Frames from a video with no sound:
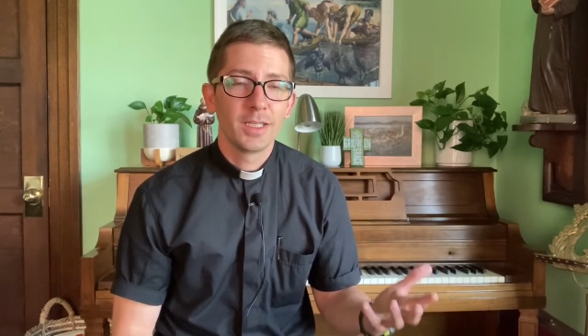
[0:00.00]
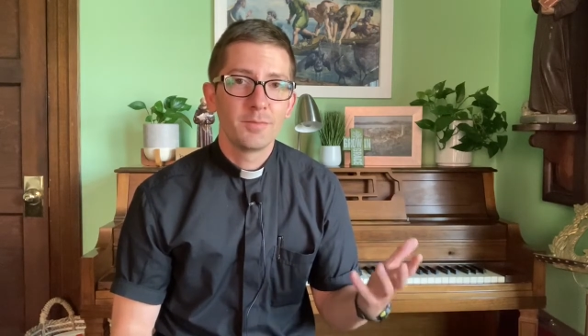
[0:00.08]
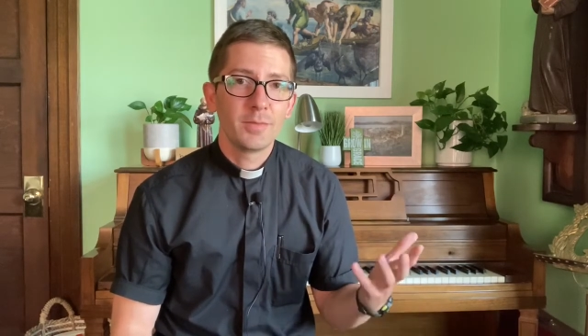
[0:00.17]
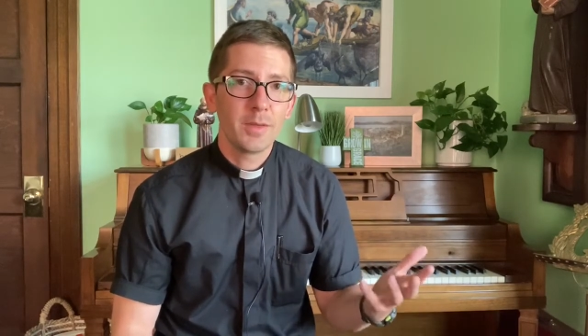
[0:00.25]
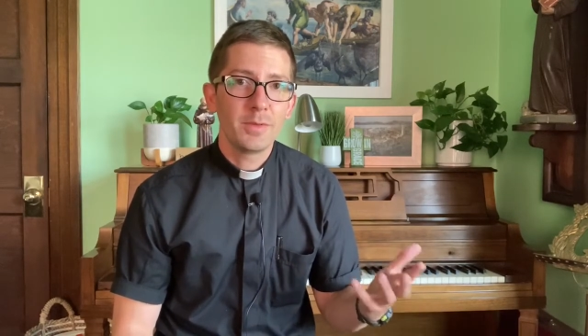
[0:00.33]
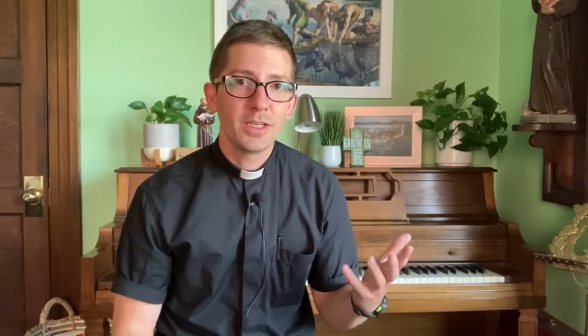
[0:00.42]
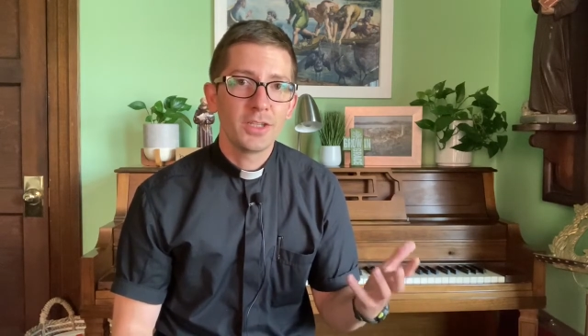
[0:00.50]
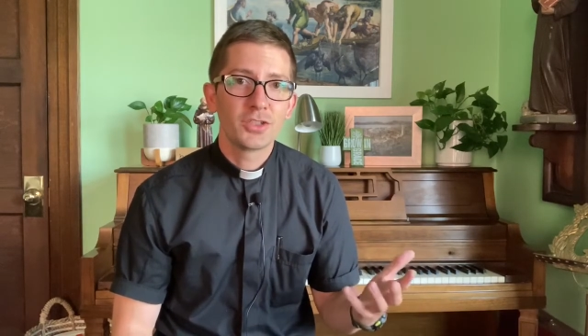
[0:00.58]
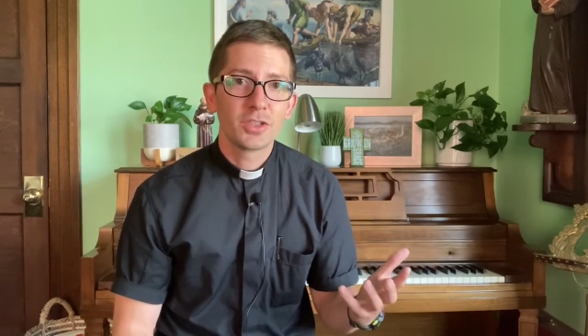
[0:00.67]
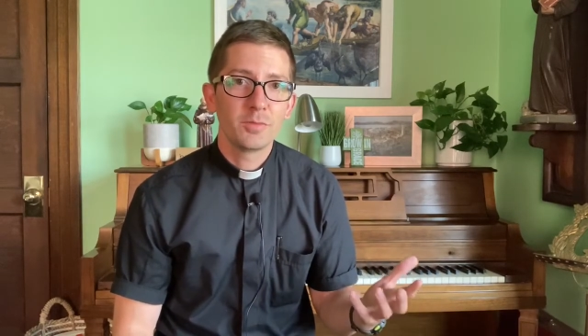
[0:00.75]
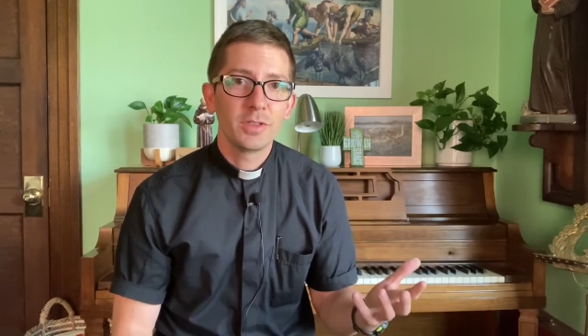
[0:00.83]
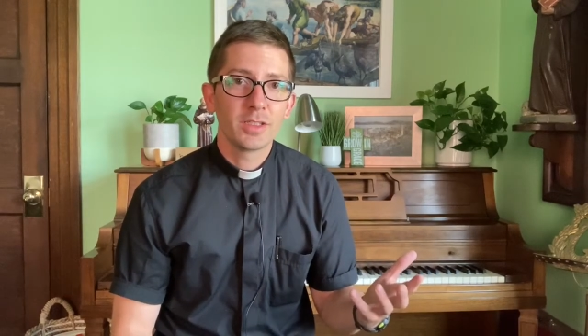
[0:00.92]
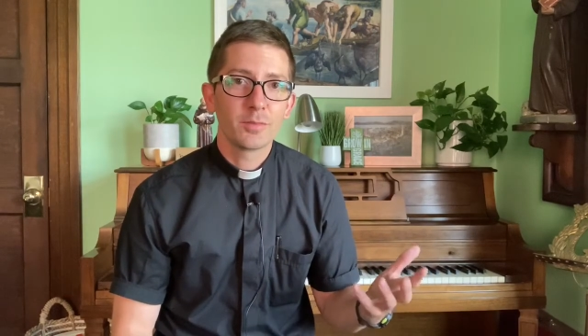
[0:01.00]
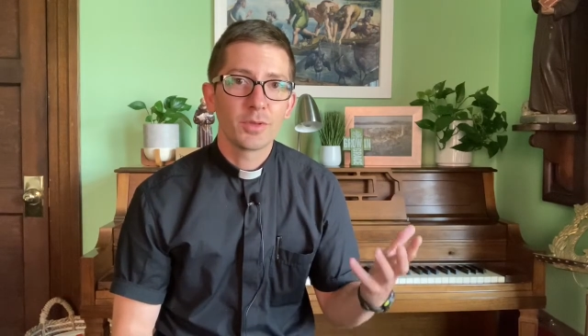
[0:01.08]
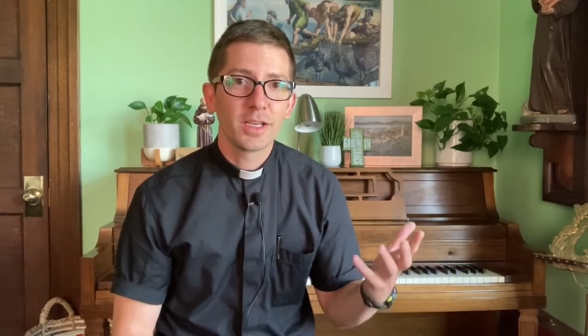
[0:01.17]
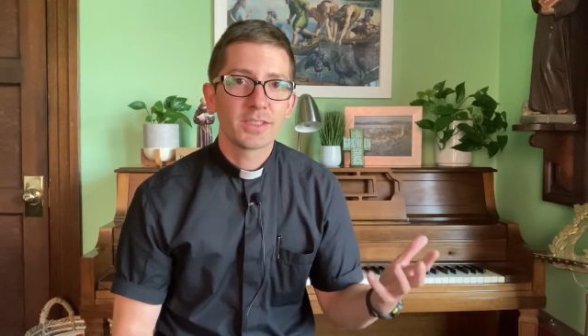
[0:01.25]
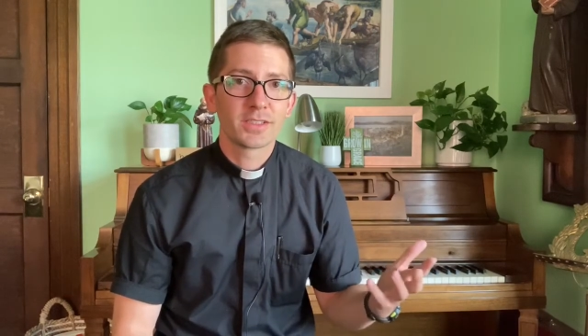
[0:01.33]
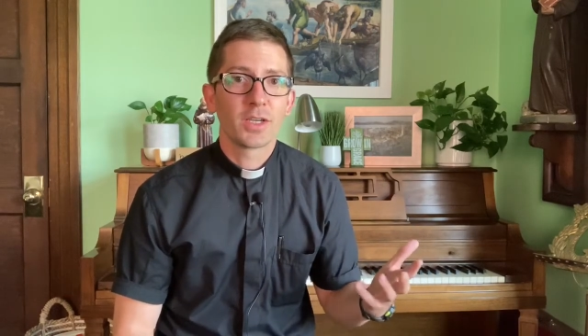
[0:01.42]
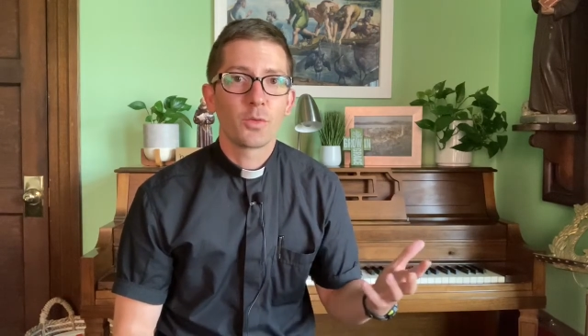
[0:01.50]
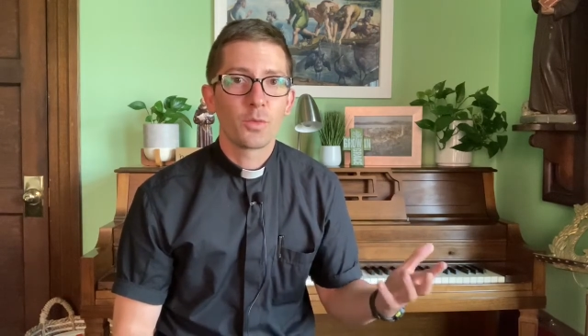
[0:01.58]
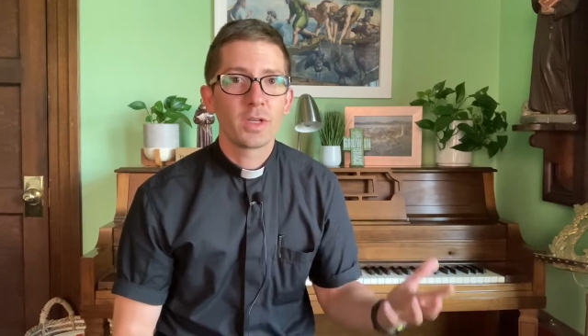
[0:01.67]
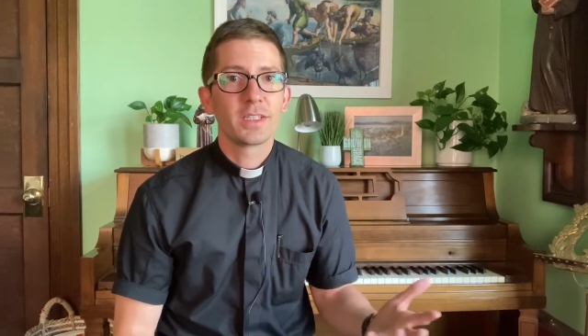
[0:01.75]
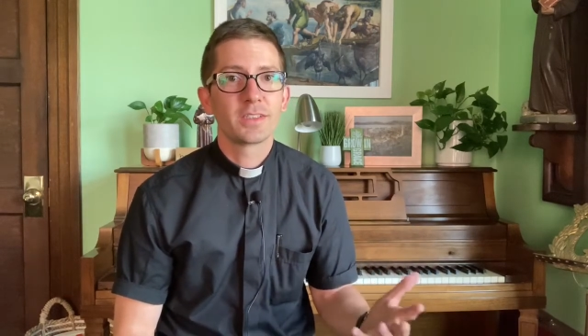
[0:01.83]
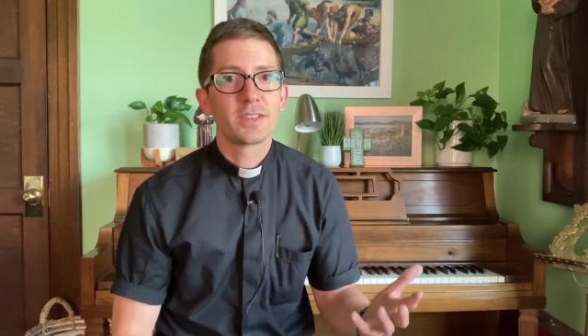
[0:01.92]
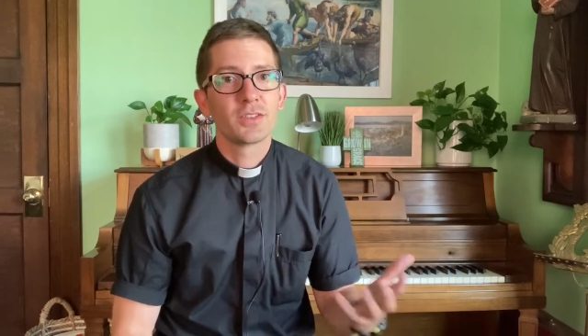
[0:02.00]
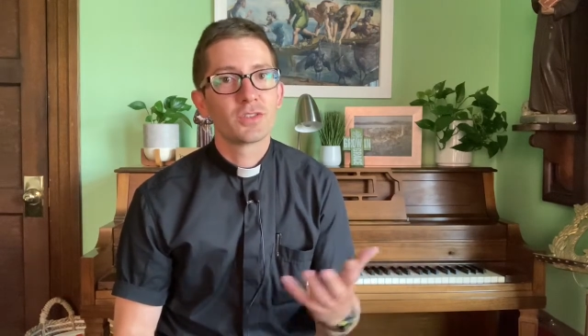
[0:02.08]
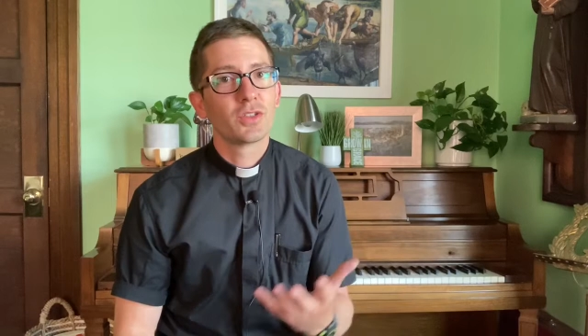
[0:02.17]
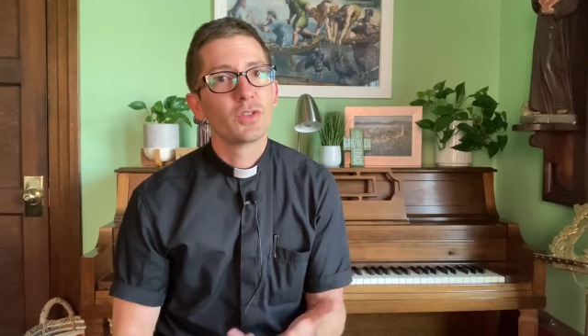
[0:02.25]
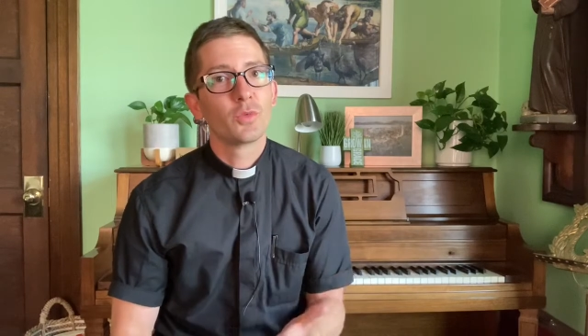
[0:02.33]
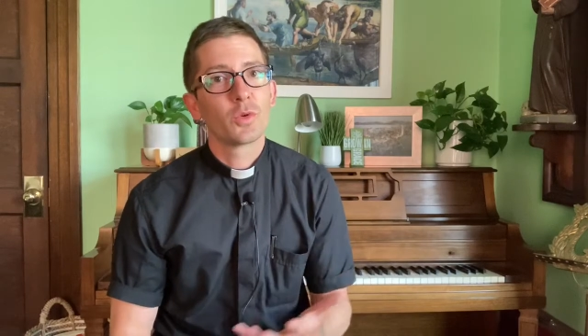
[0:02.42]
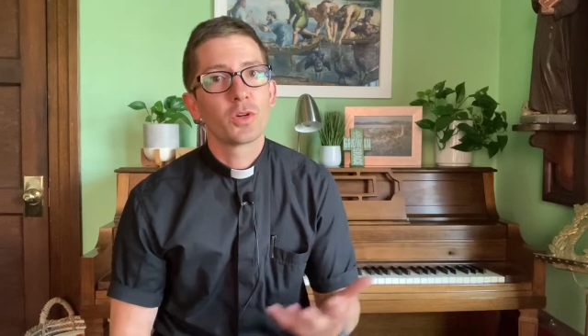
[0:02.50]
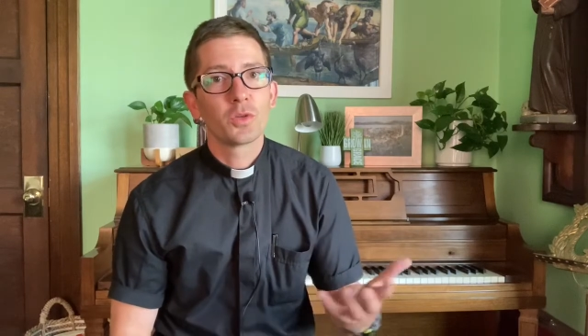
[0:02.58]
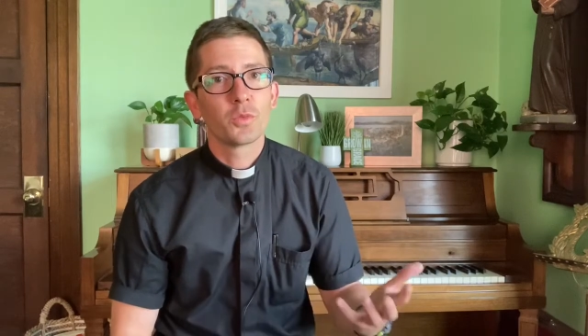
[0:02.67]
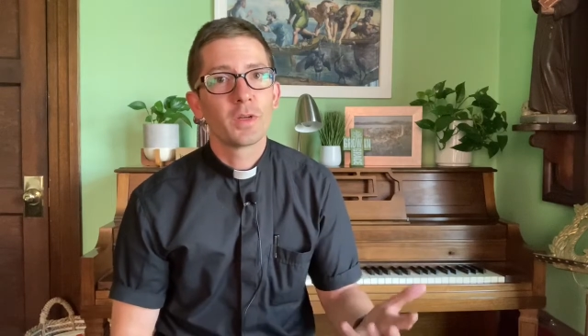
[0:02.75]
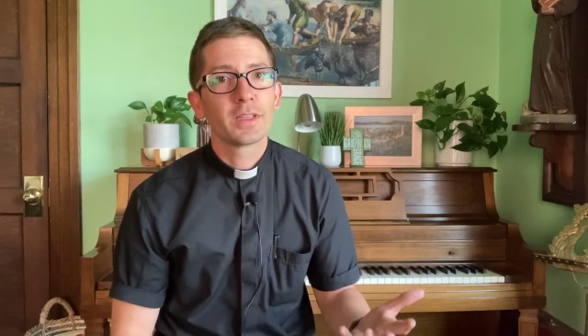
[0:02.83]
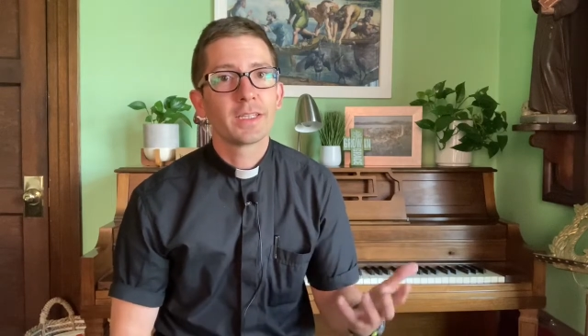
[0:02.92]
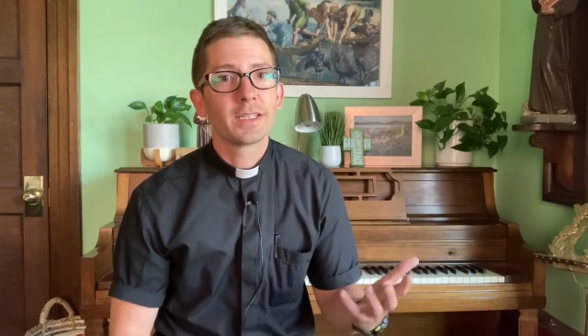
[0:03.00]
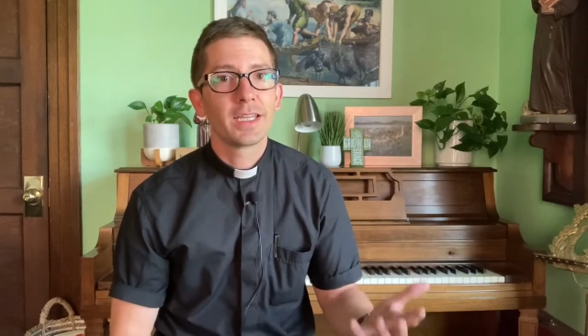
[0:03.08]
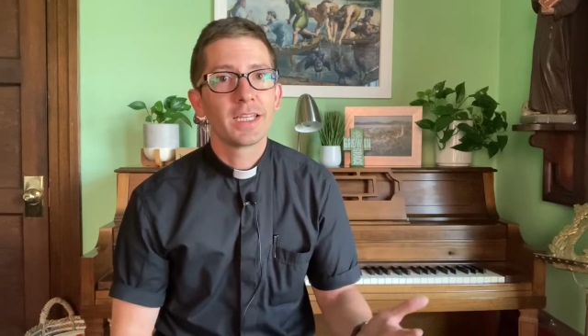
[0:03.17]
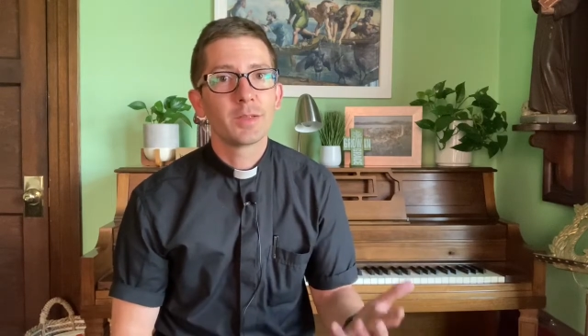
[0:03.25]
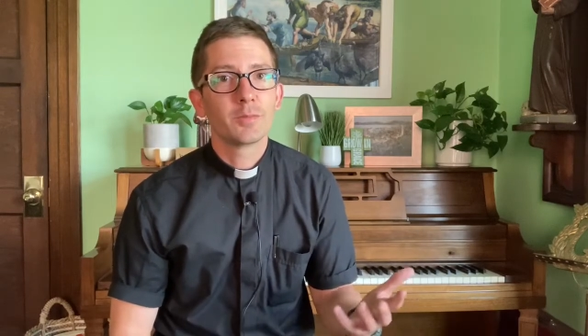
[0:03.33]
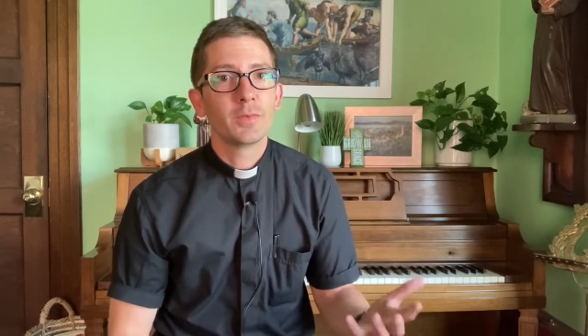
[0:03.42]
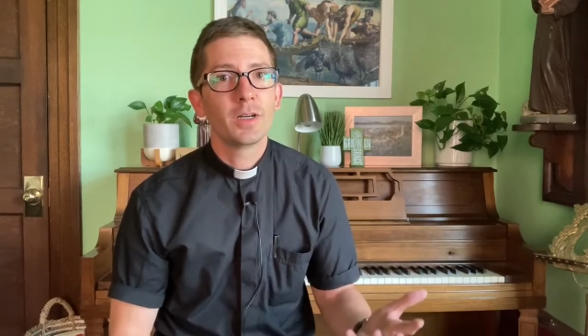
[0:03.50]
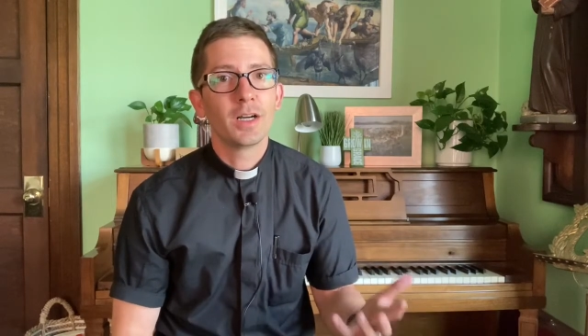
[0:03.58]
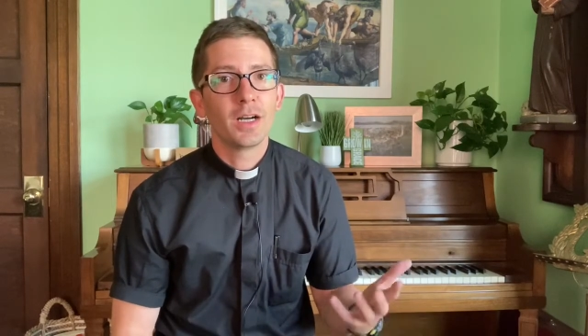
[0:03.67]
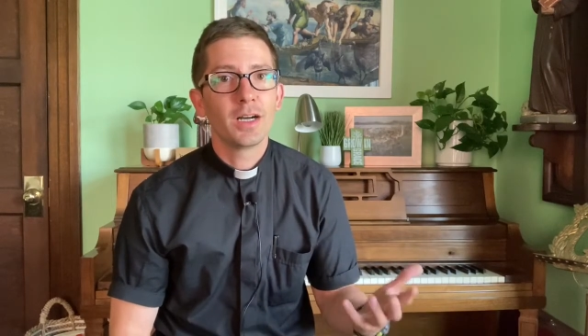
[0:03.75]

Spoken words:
Maybe it should be the place that witnesses to the world what the kingdom